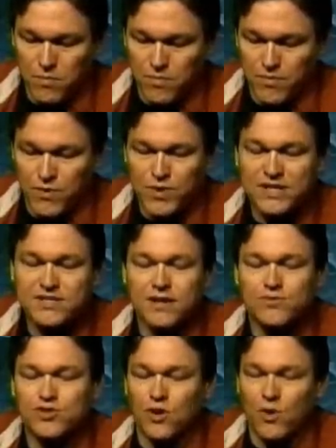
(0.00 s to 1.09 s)
the reason I
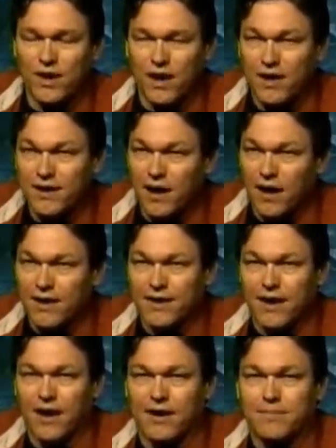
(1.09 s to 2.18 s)
was going on and on and
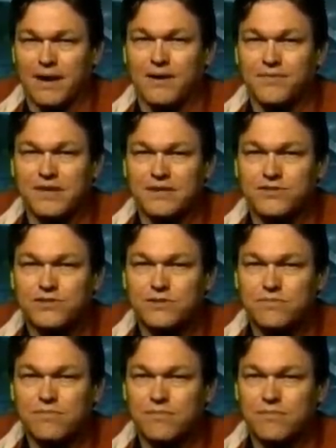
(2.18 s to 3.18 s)
on about this